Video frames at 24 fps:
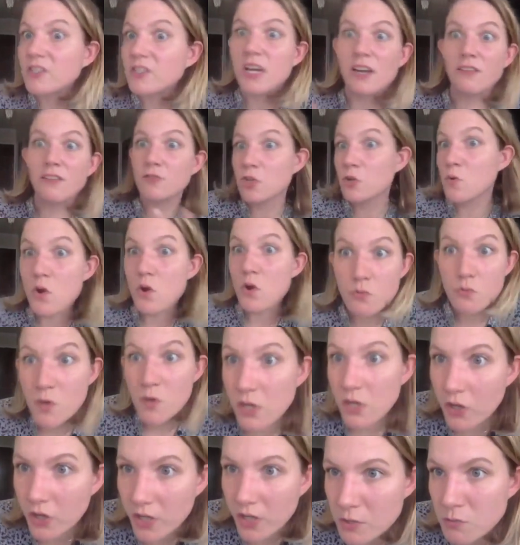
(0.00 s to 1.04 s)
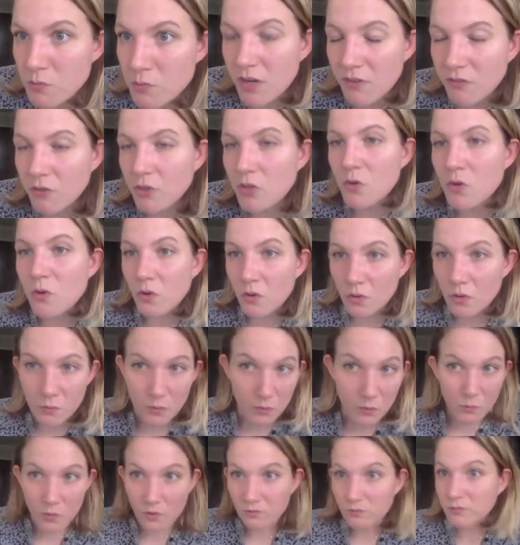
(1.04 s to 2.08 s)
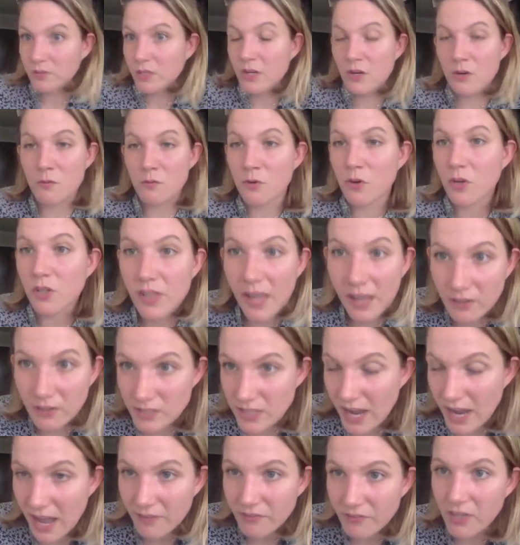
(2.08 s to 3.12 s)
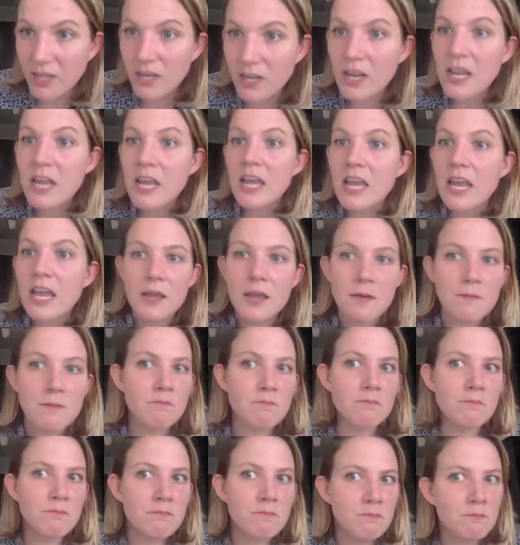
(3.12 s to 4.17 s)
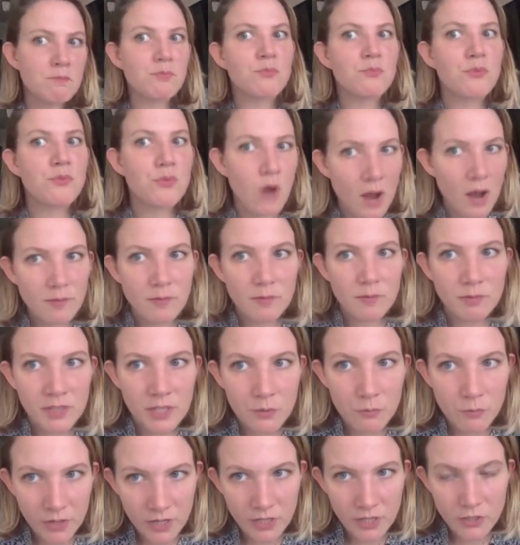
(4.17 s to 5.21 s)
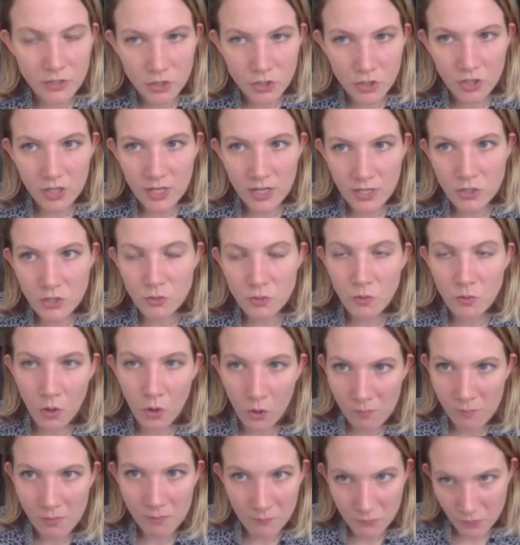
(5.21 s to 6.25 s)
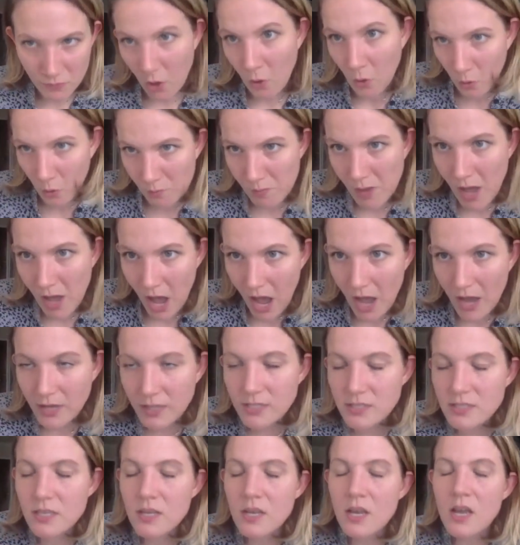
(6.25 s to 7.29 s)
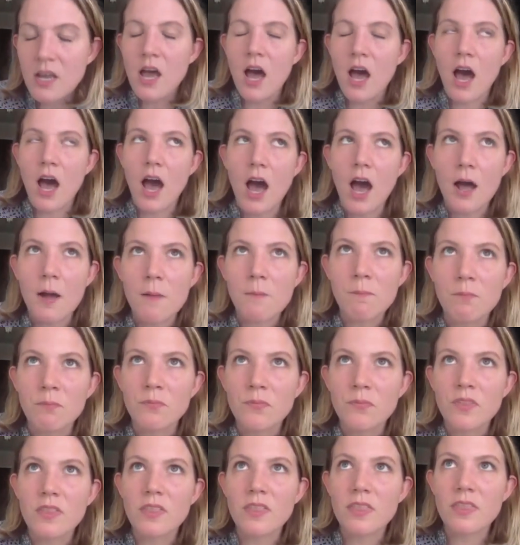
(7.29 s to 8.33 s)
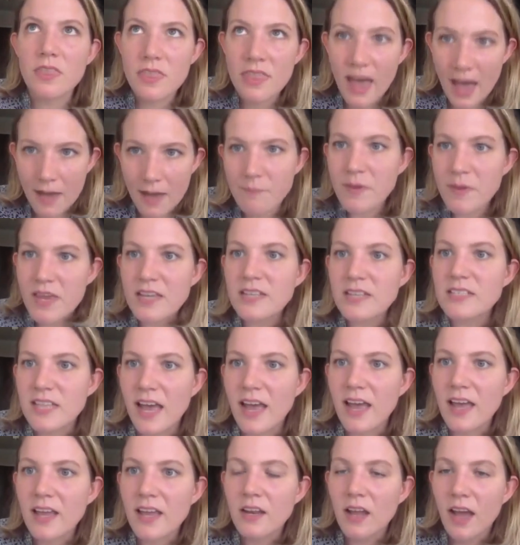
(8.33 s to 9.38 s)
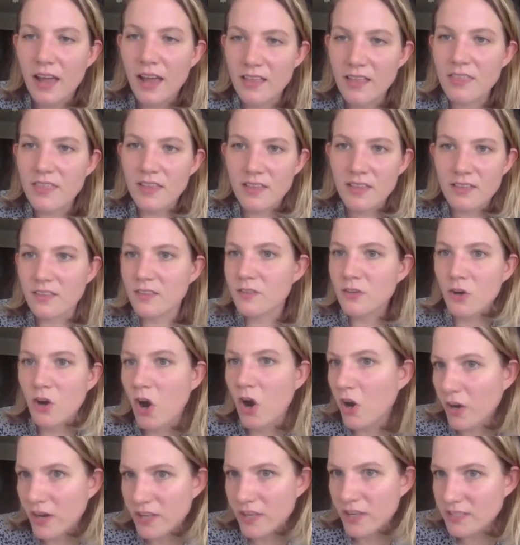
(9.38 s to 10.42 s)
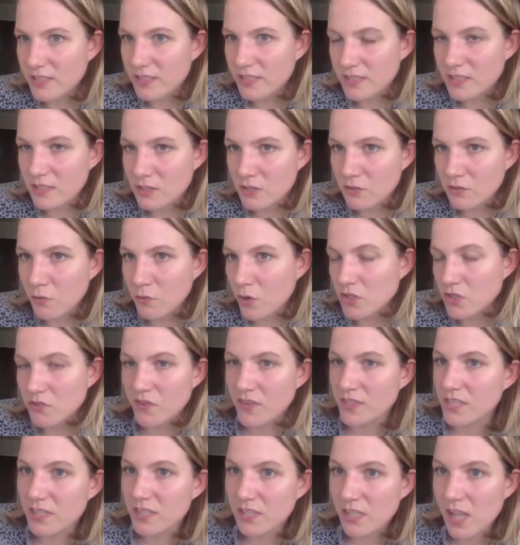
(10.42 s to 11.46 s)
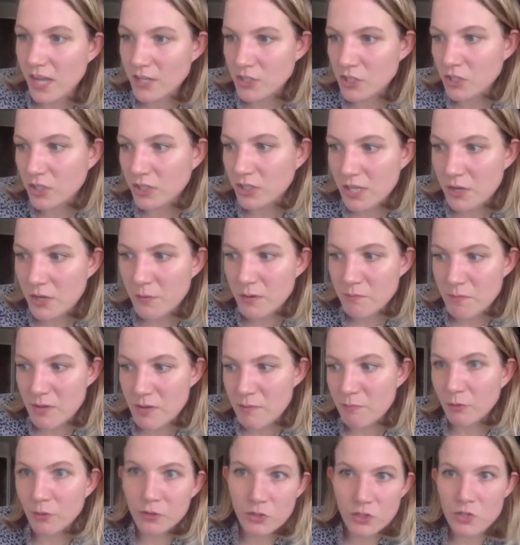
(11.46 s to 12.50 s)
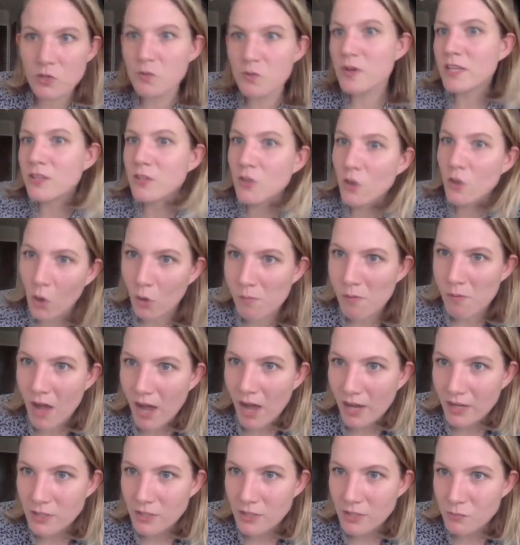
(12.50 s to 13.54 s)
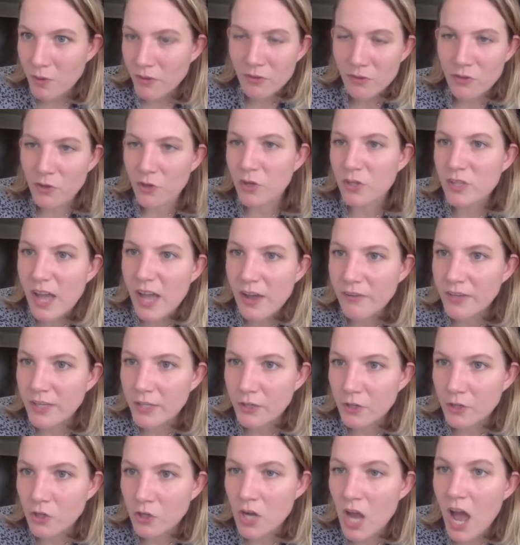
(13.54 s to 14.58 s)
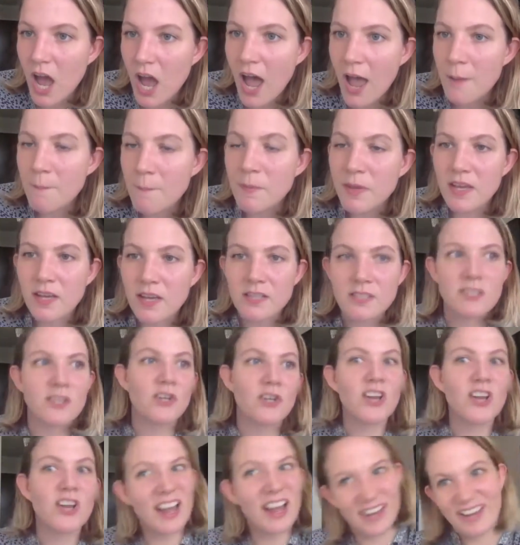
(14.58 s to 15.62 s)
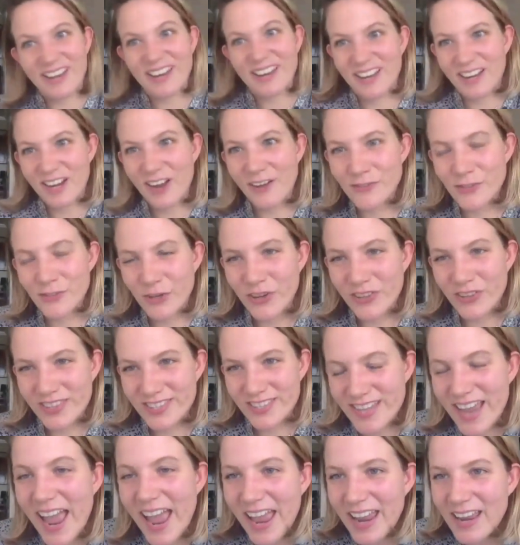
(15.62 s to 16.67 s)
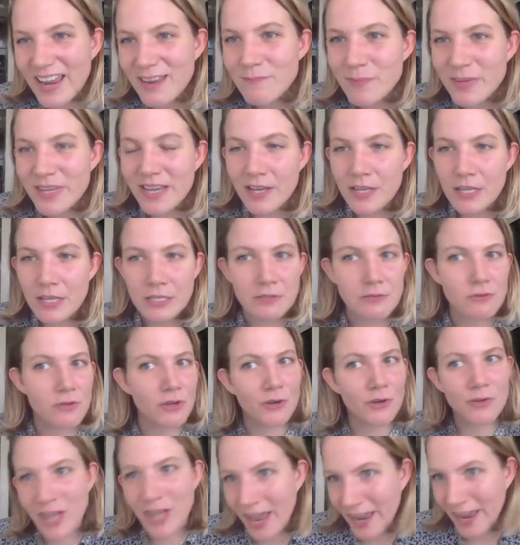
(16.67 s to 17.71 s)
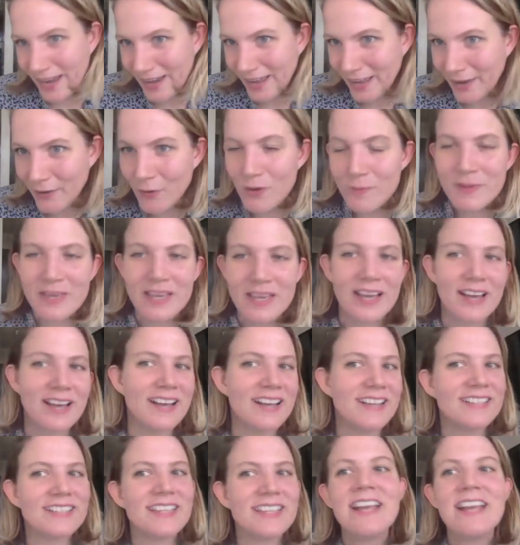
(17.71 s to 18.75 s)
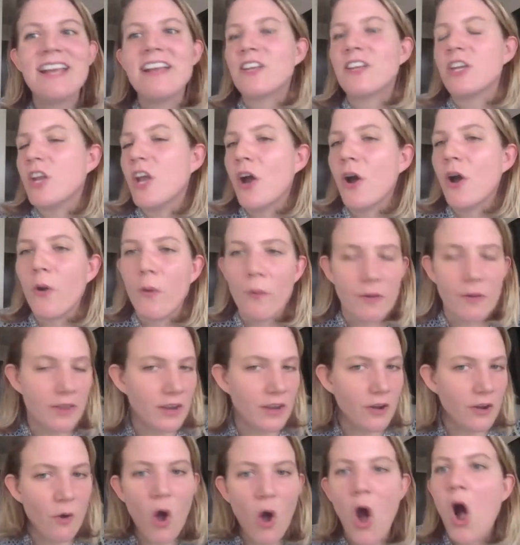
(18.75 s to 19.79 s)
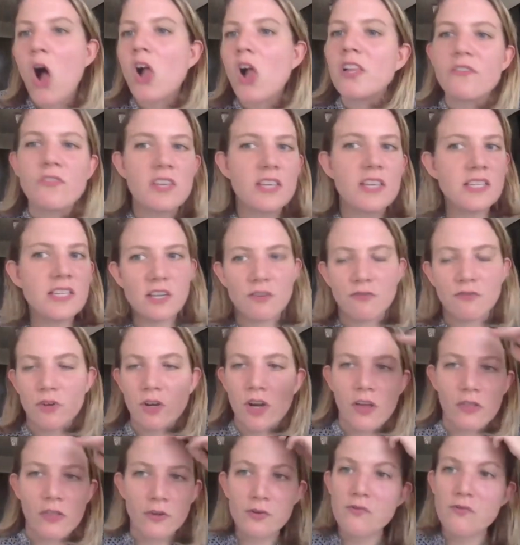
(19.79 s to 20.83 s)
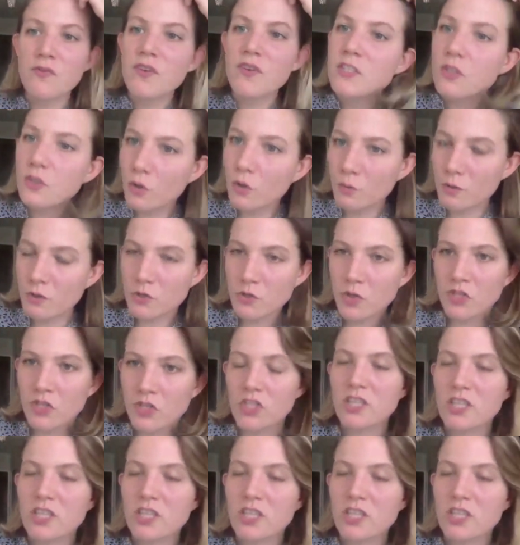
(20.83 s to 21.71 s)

to have two or three cookies whenever you you know were allowed to have it it probably wouldn't turn into a whole the whole box um, that being said, I think that there are instances, of course, physiologically, when people do eat the whole box, whether they're allowing it or not, because they're not eating enough during the day, because they're dieting, or because you know, you know, all of these different other physical restrictions.